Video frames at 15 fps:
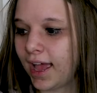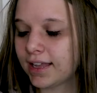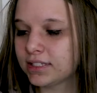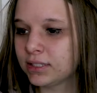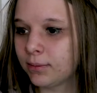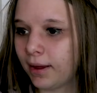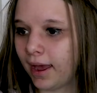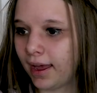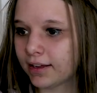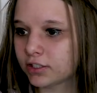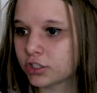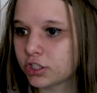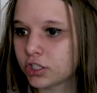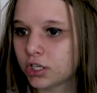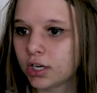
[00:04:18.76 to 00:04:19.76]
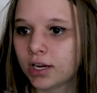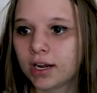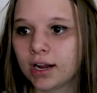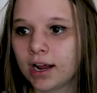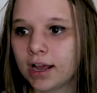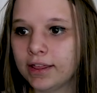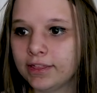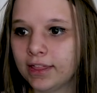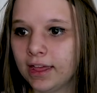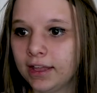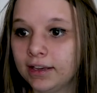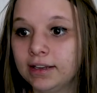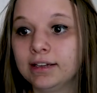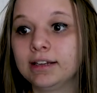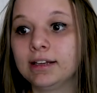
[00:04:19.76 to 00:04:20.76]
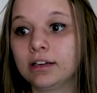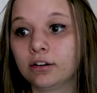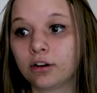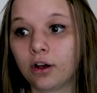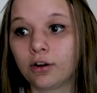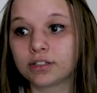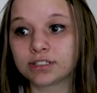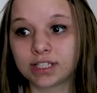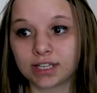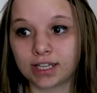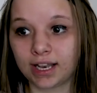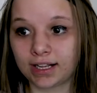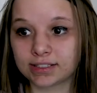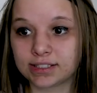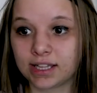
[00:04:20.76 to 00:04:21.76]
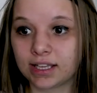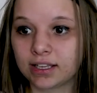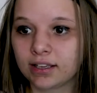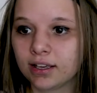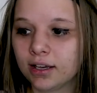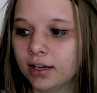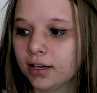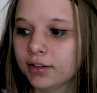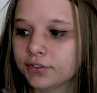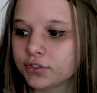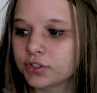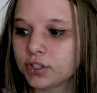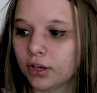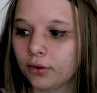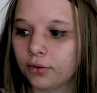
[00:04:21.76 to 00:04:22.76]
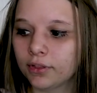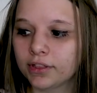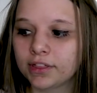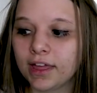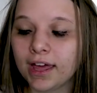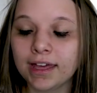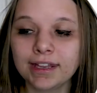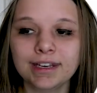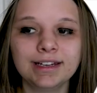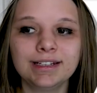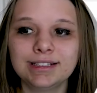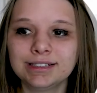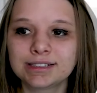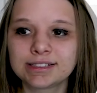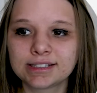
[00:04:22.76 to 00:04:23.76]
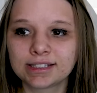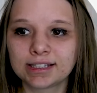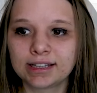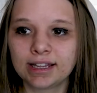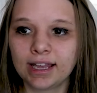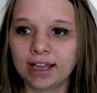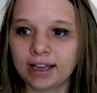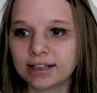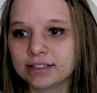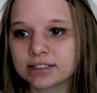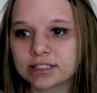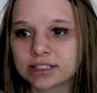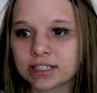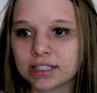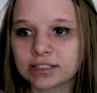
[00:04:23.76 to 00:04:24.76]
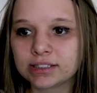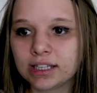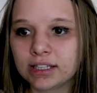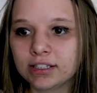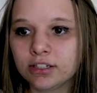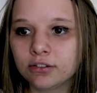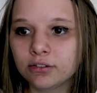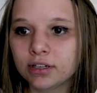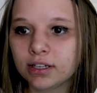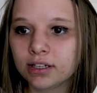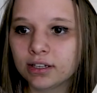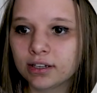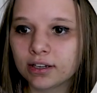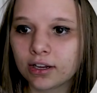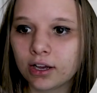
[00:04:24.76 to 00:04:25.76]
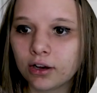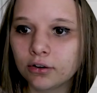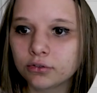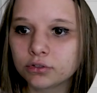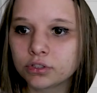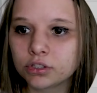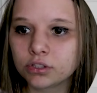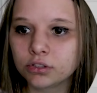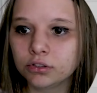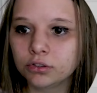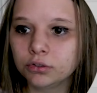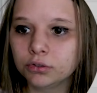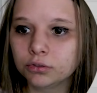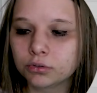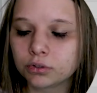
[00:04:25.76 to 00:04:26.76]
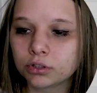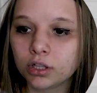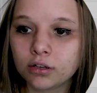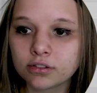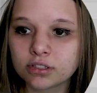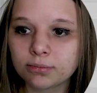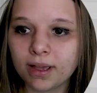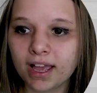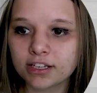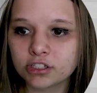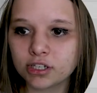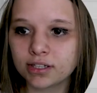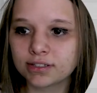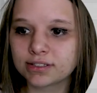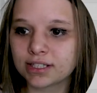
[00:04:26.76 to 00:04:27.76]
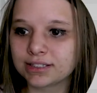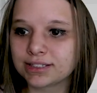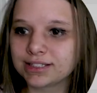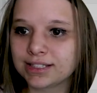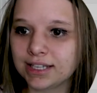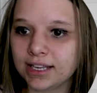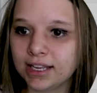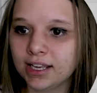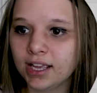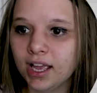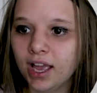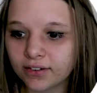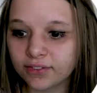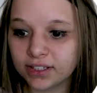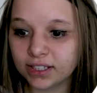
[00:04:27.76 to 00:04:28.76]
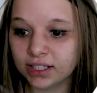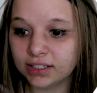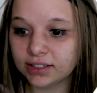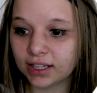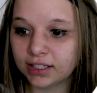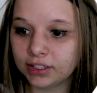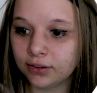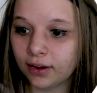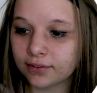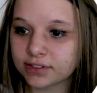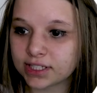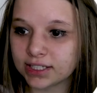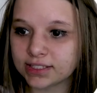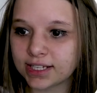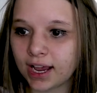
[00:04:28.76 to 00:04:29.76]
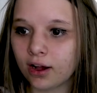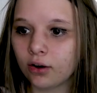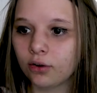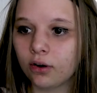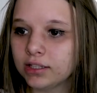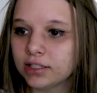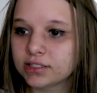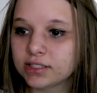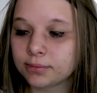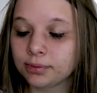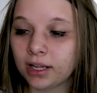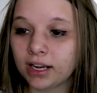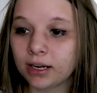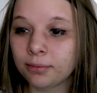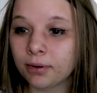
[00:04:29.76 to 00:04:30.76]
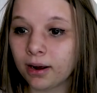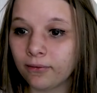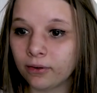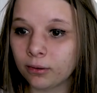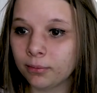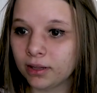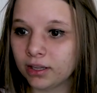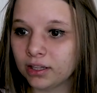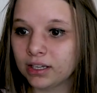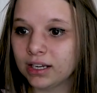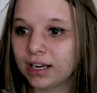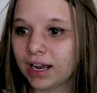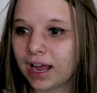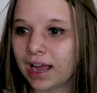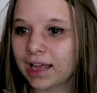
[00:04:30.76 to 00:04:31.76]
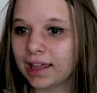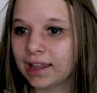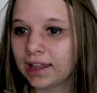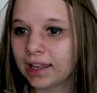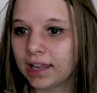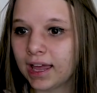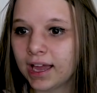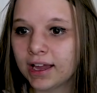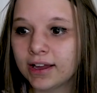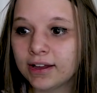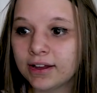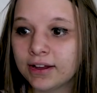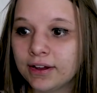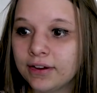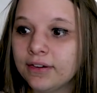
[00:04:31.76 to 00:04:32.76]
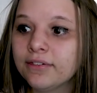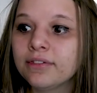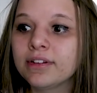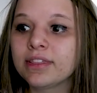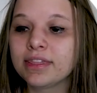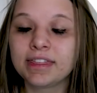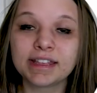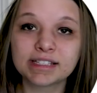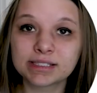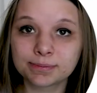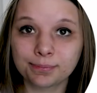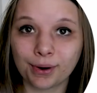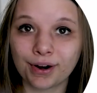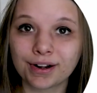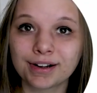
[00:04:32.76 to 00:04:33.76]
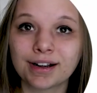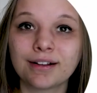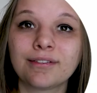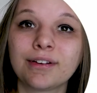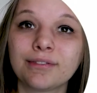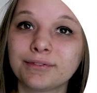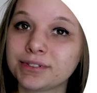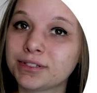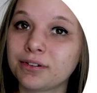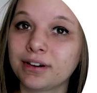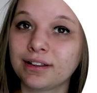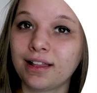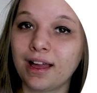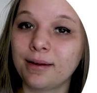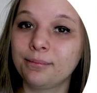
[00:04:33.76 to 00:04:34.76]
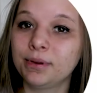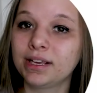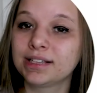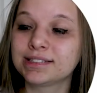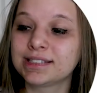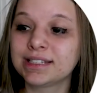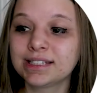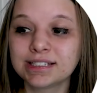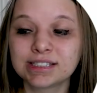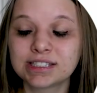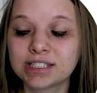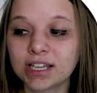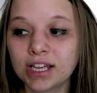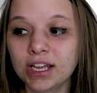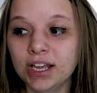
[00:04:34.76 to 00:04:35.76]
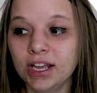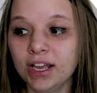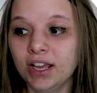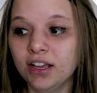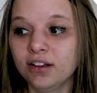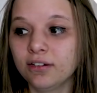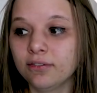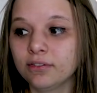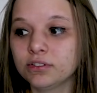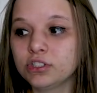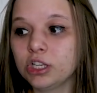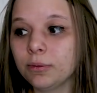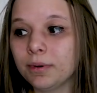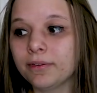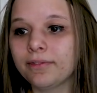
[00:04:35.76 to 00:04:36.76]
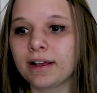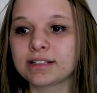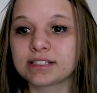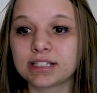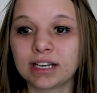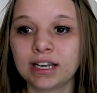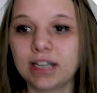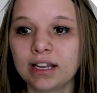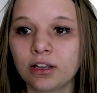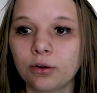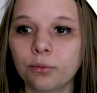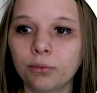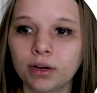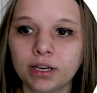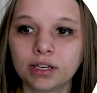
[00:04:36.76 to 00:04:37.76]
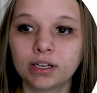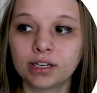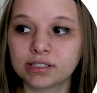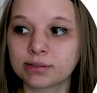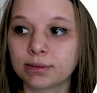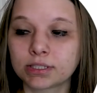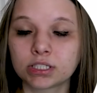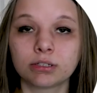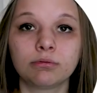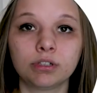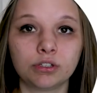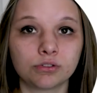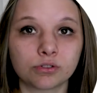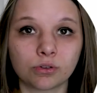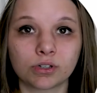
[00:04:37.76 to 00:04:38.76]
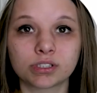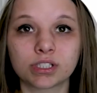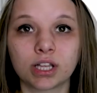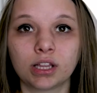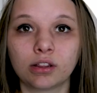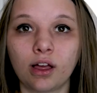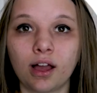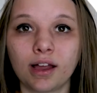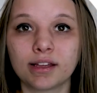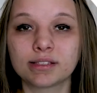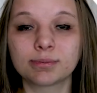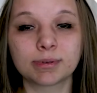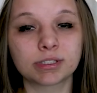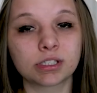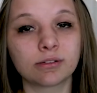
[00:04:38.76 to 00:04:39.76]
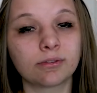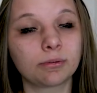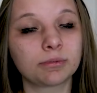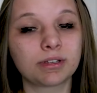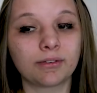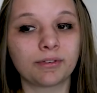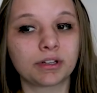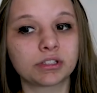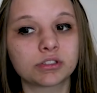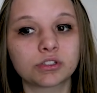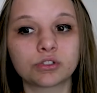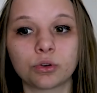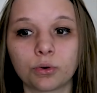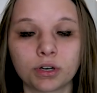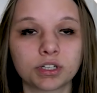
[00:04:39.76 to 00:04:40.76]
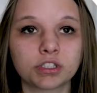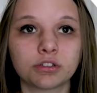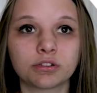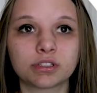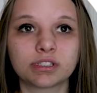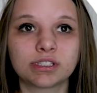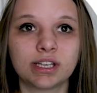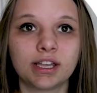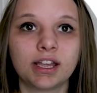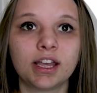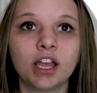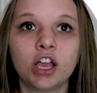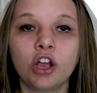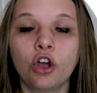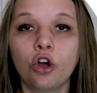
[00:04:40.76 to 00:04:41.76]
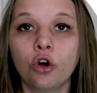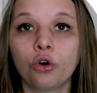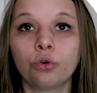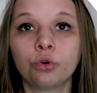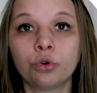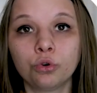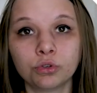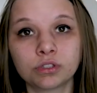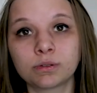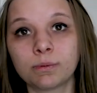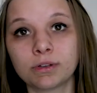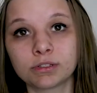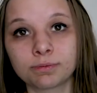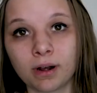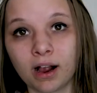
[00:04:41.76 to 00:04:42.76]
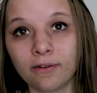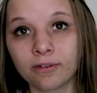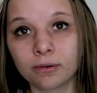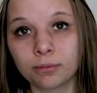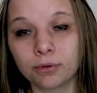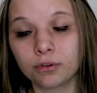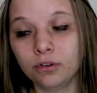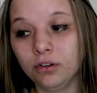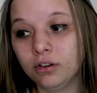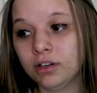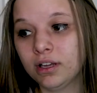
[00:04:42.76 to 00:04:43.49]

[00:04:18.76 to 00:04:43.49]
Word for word: add to batch, and then it'll go on to the next thing. So that is that, and then you can go to closed batches and see everything that you have sent out. And then supplier profitability, I love this part of Inventory Lab because it is super fascinating when, especially when you source a lot, especially from different stores, you can see who's the most profitable.